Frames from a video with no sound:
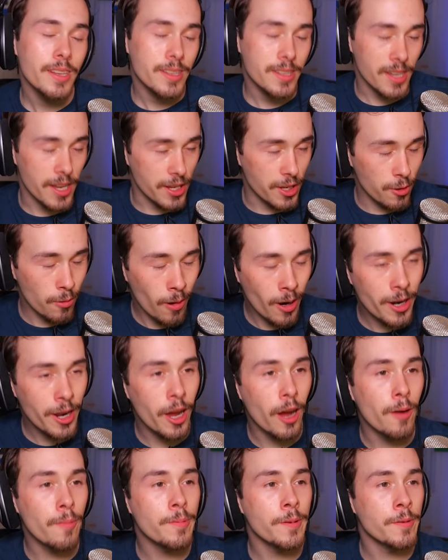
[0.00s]
Say you want
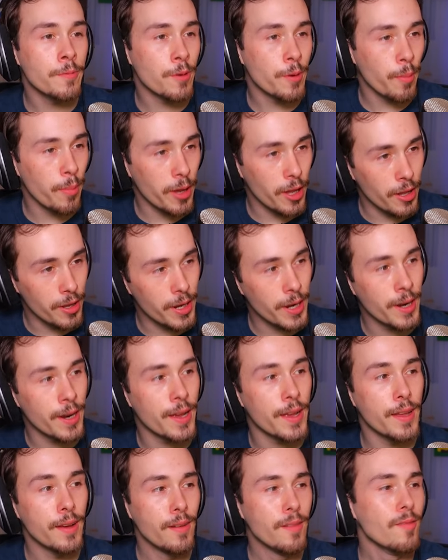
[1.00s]
help in rebuilding
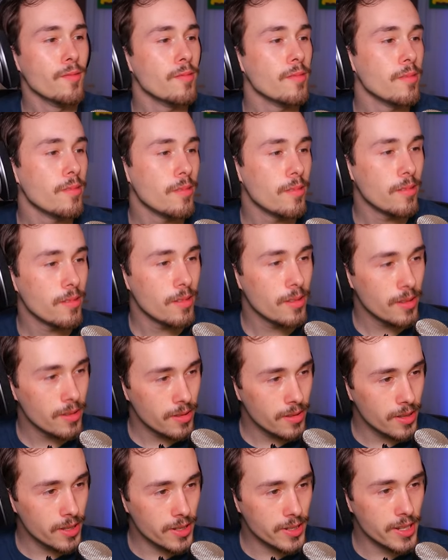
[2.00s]

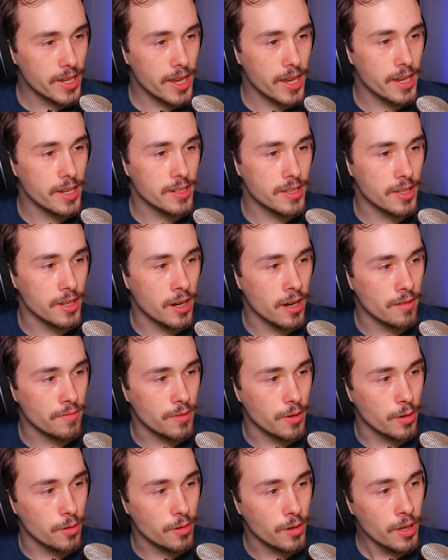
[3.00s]
it. These days, the young
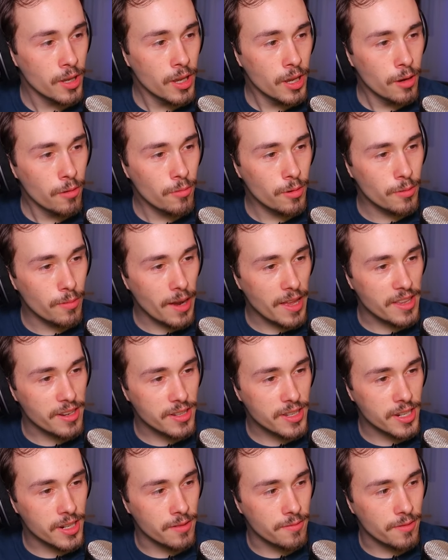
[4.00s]
folk would rather
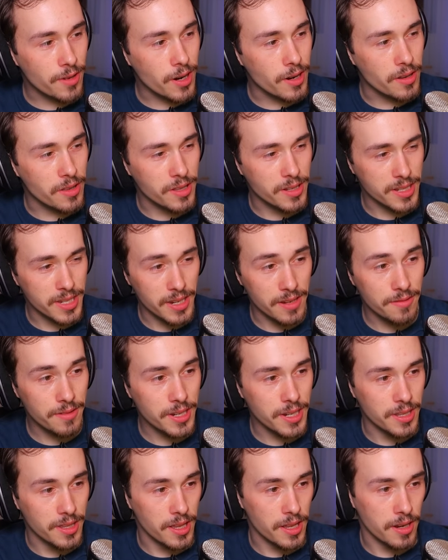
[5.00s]
sit in front of the
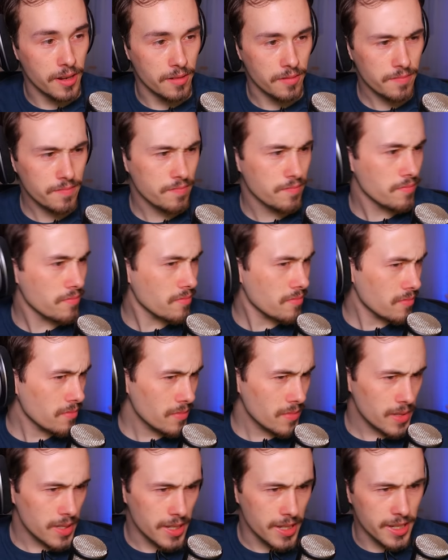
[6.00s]
TV than
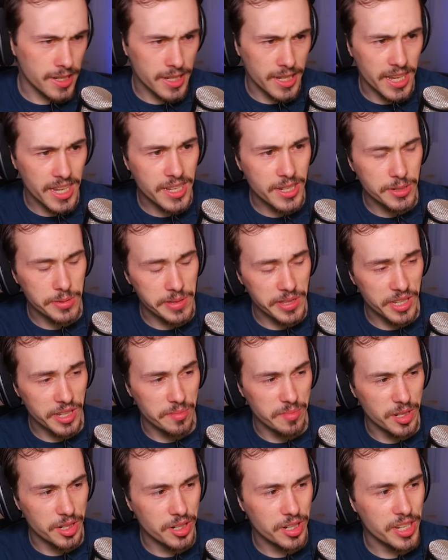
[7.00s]
engage with the
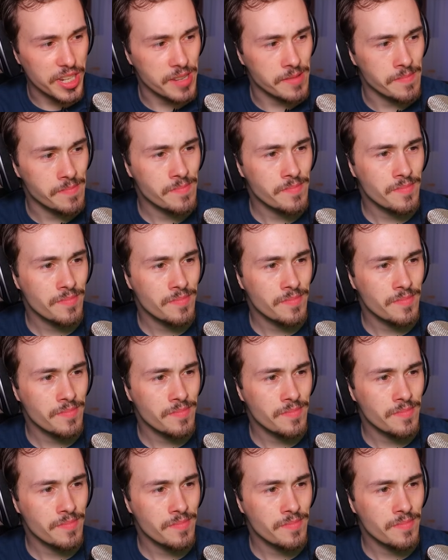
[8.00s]
community.